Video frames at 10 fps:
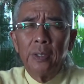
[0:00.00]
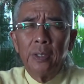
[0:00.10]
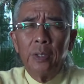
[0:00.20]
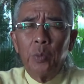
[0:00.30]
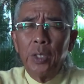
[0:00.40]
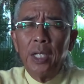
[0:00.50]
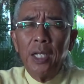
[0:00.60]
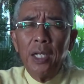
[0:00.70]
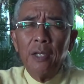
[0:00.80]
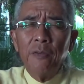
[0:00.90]
That
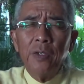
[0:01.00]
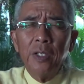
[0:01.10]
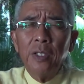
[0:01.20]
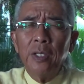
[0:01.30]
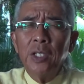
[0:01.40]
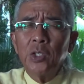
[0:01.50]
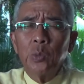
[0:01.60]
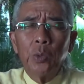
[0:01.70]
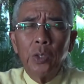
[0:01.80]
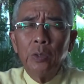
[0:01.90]
whatever
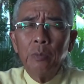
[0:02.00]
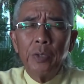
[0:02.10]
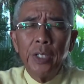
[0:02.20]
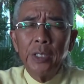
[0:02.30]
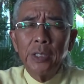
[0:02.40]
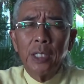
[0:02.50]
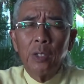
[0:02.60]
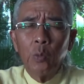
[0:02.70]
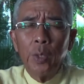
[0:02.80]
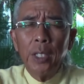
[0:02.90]
this world brings
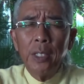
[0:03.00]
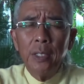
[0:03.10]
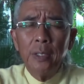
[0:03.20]
our way,